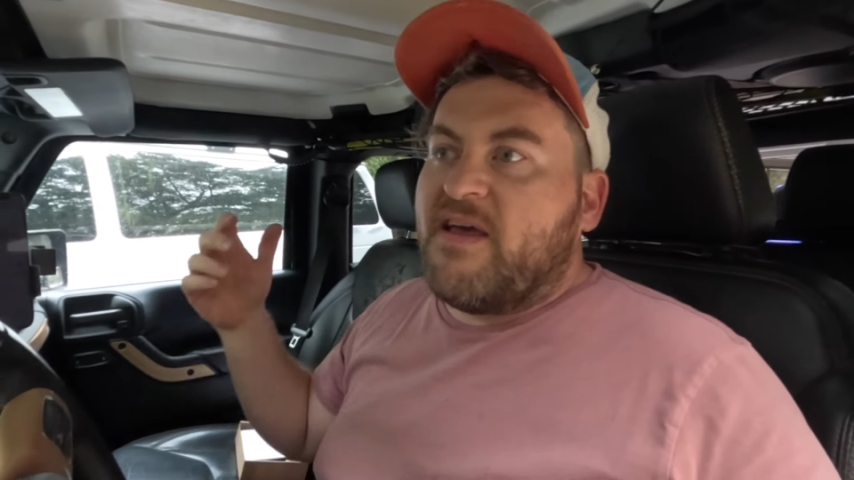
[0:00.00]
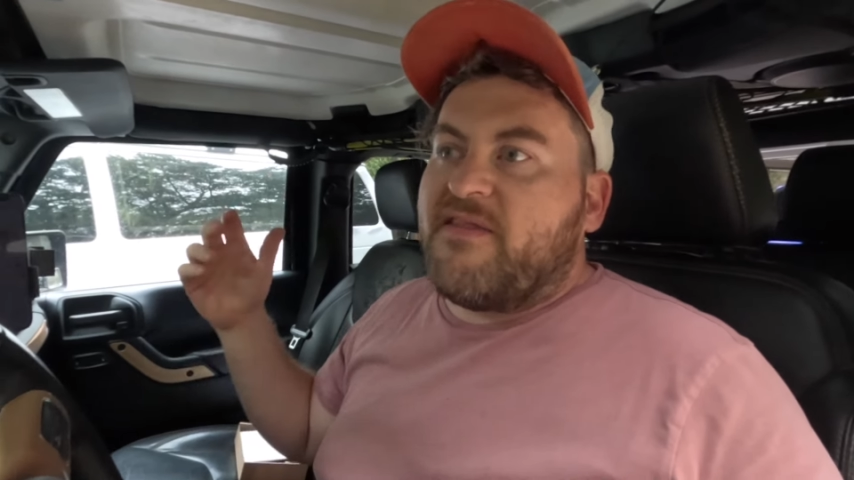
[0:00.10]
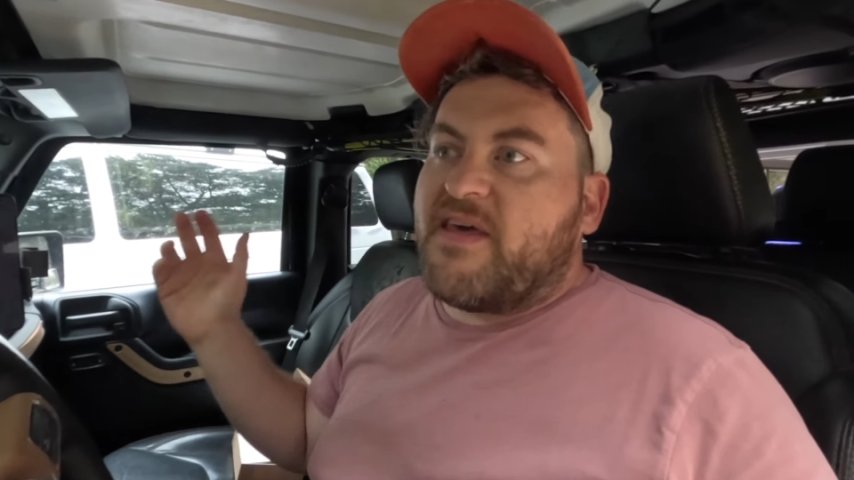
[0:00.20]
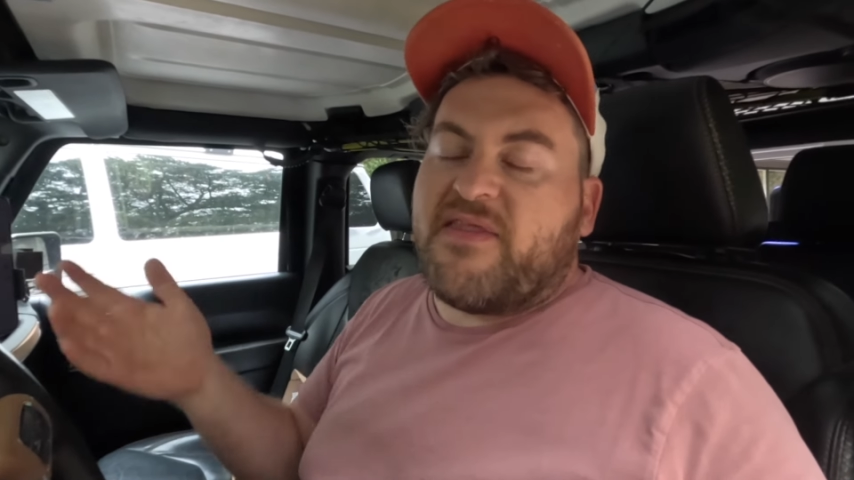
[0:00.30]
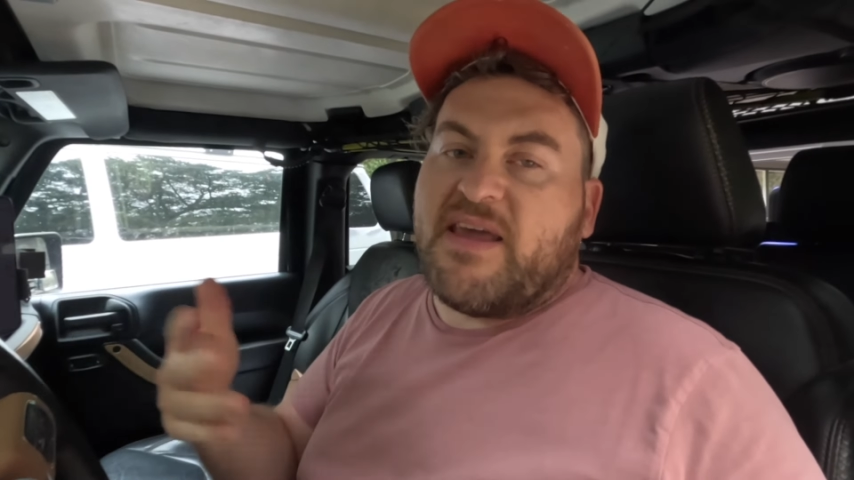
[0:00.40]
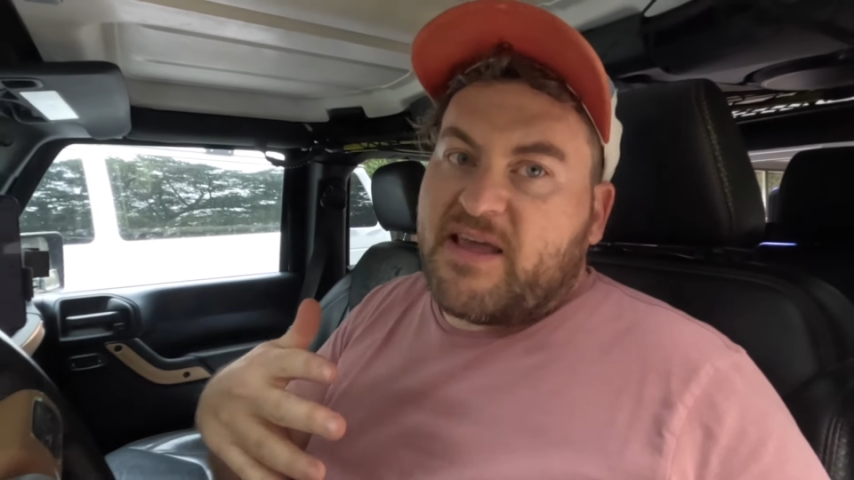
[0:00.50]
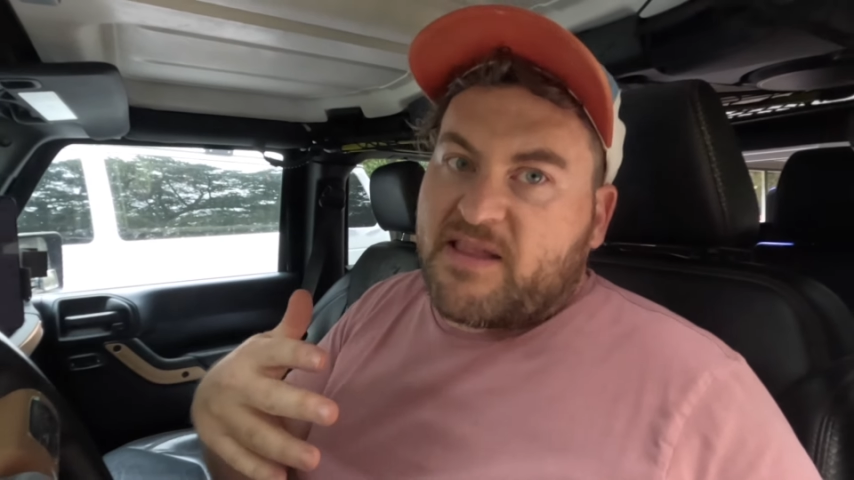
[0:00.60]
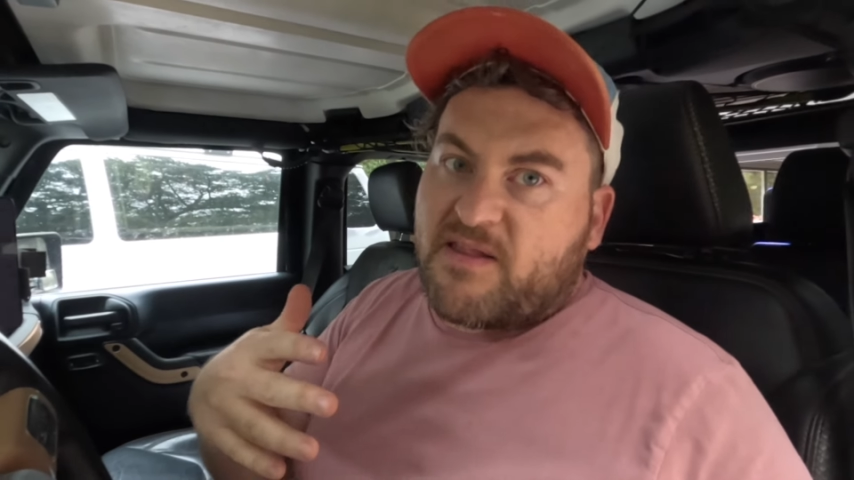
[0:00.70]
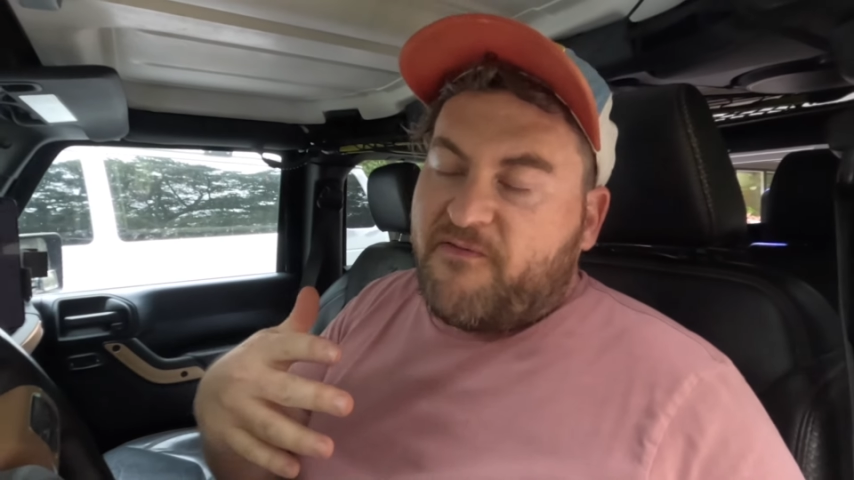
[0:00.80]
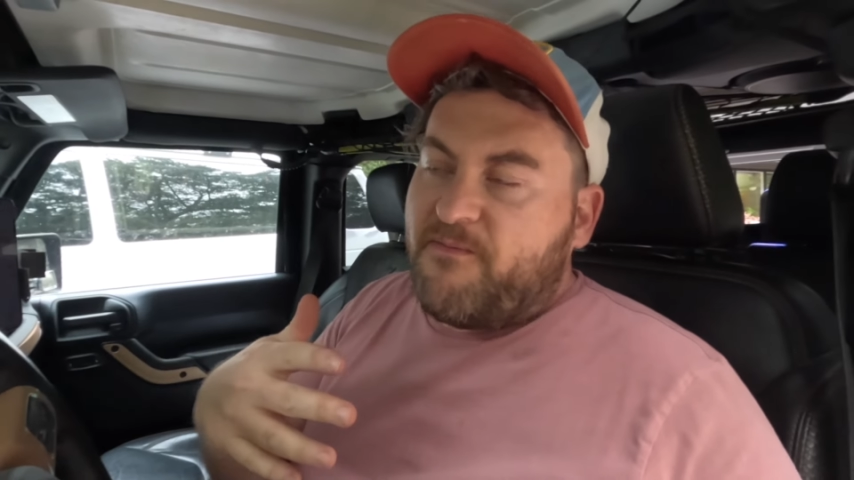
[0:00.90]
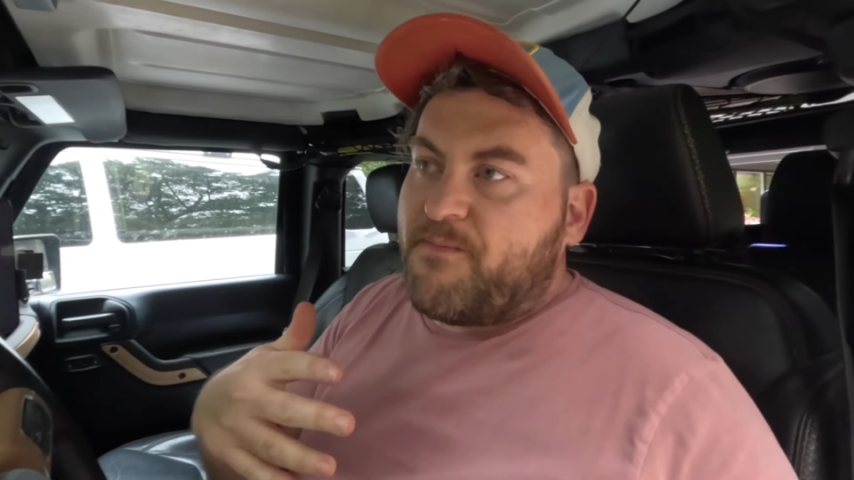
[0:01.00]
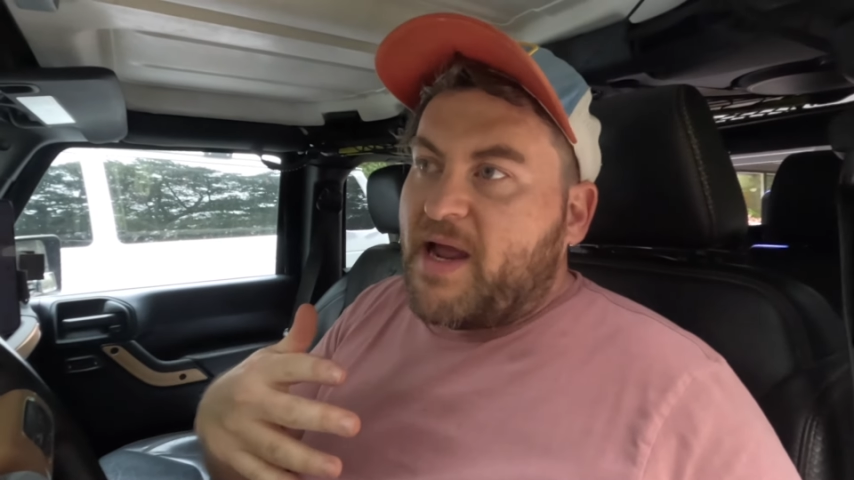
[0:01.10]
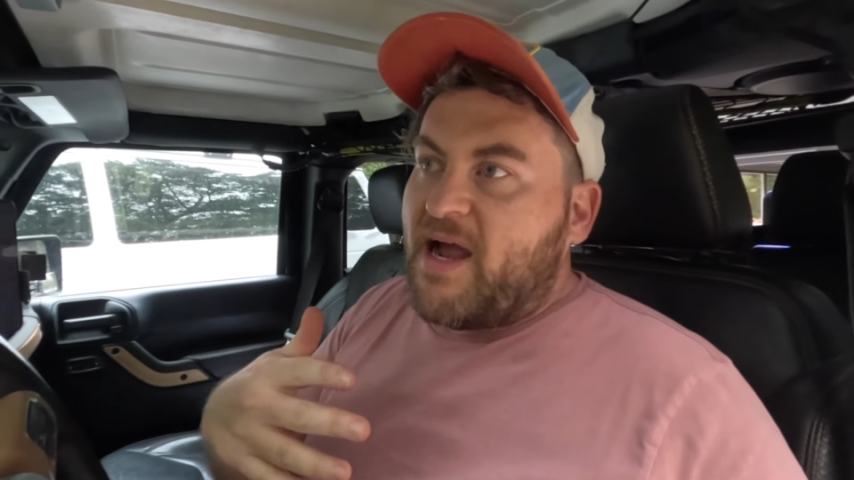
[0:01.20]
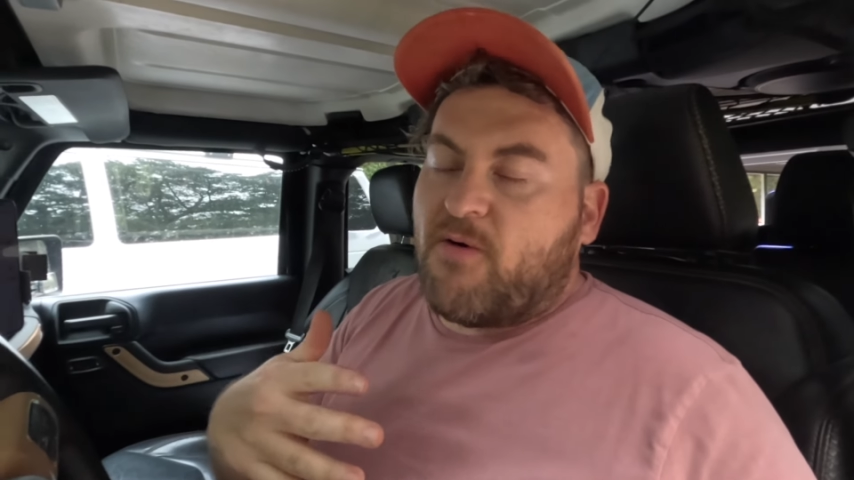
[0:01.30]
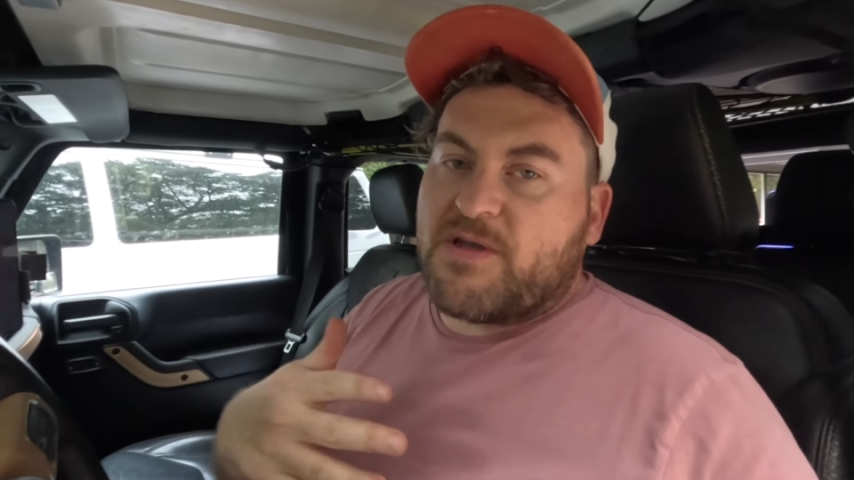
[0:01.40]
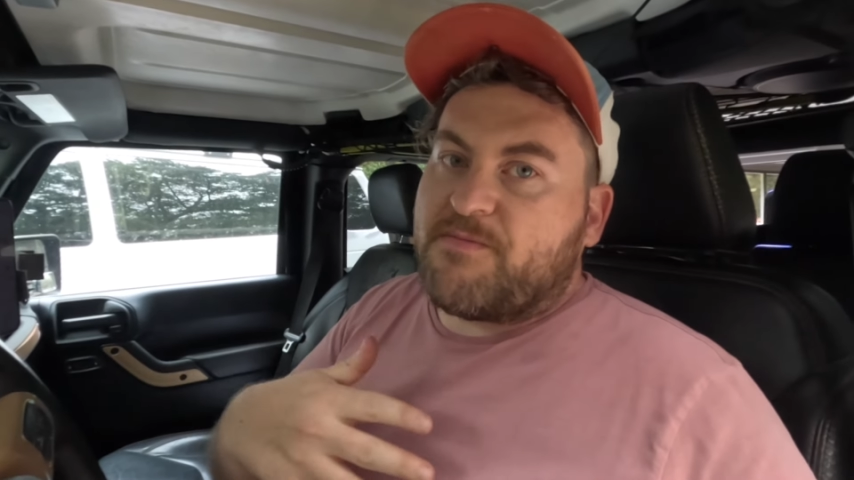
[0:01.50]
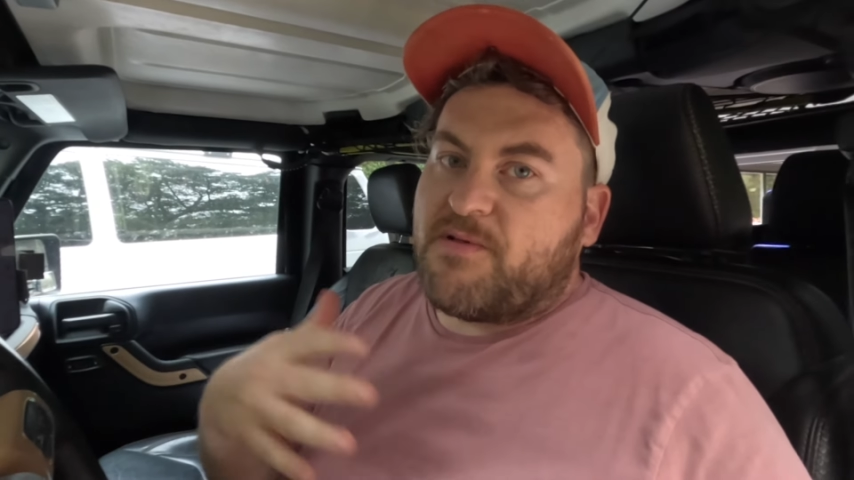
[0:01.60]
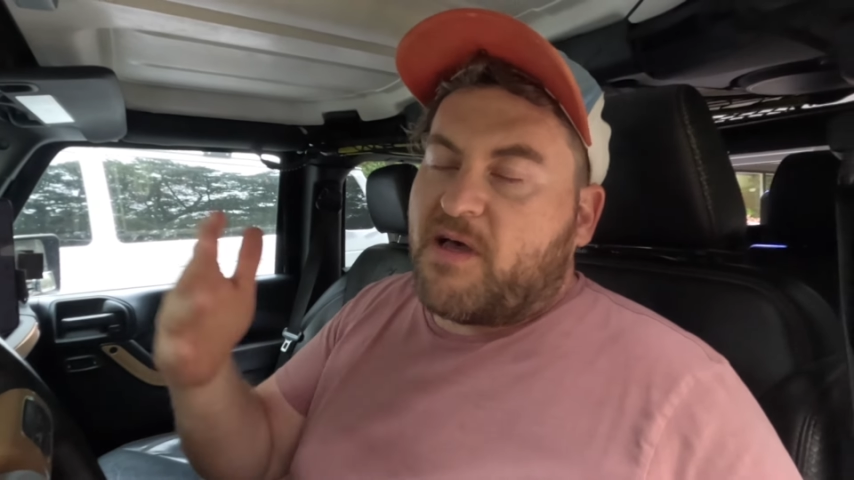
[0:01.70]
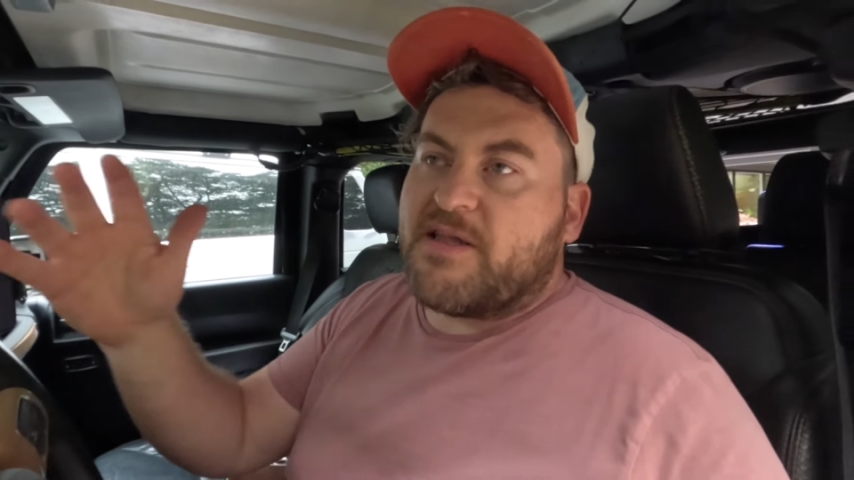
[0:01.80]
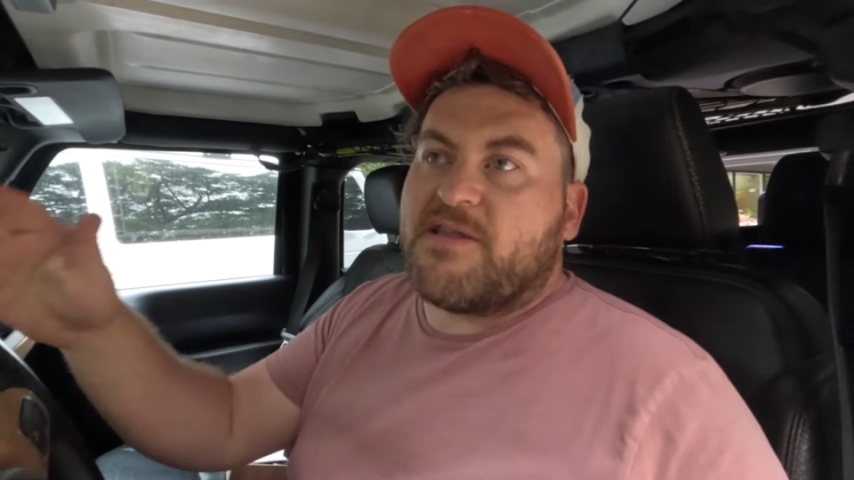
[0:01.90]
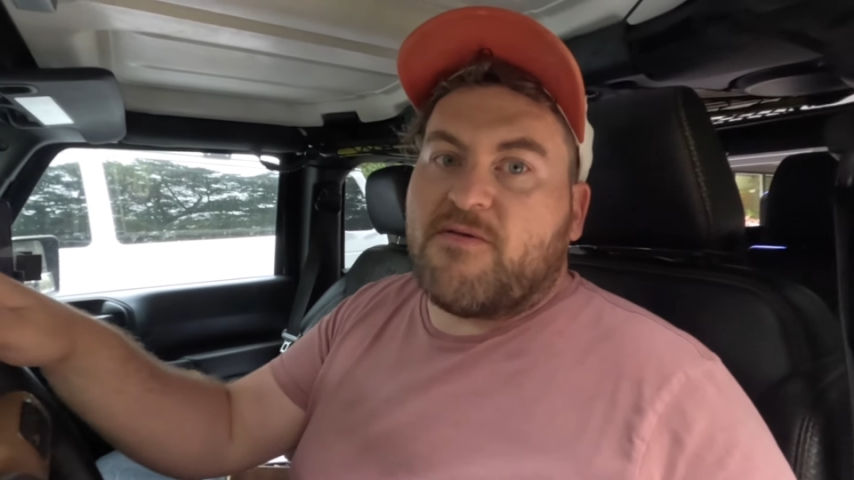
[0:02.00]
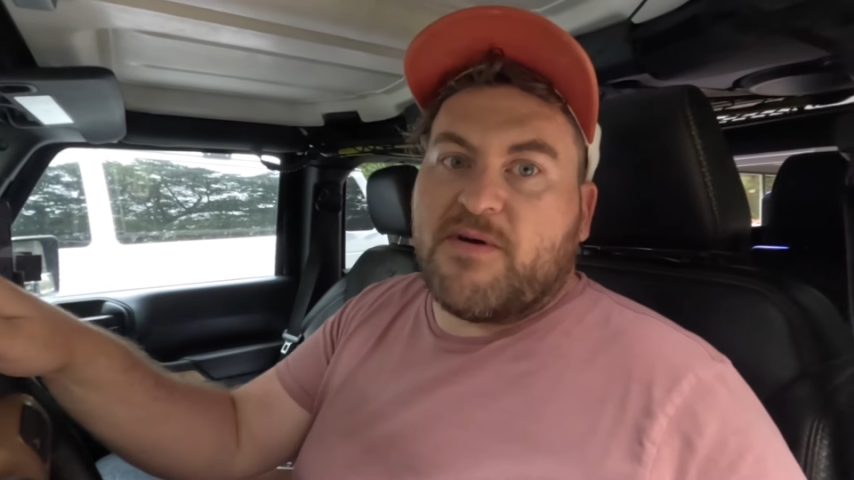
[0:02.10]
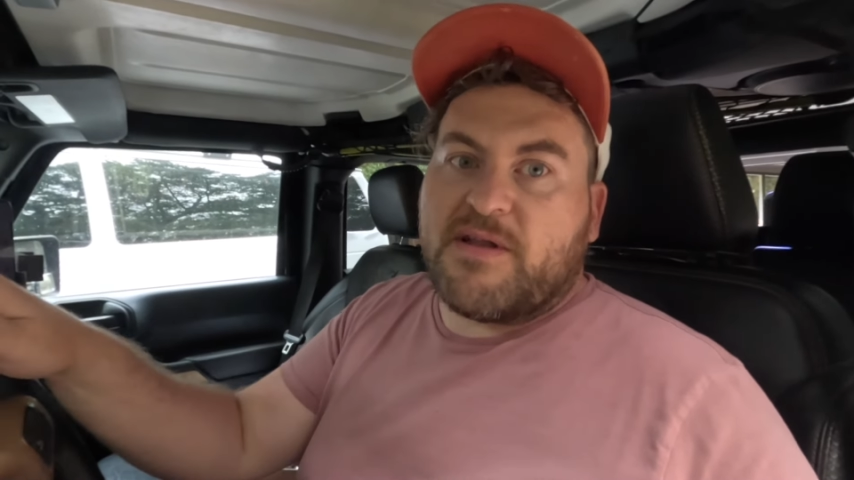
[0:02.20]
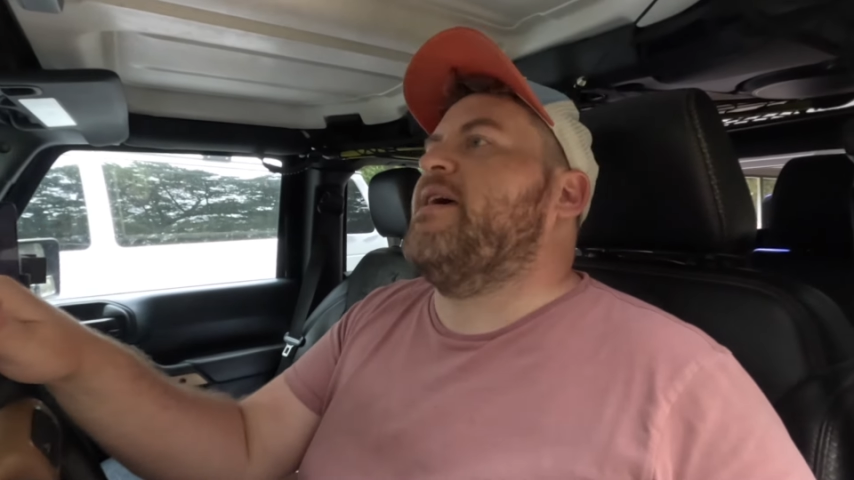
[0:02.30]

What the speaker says: that thing gets power supplied to it.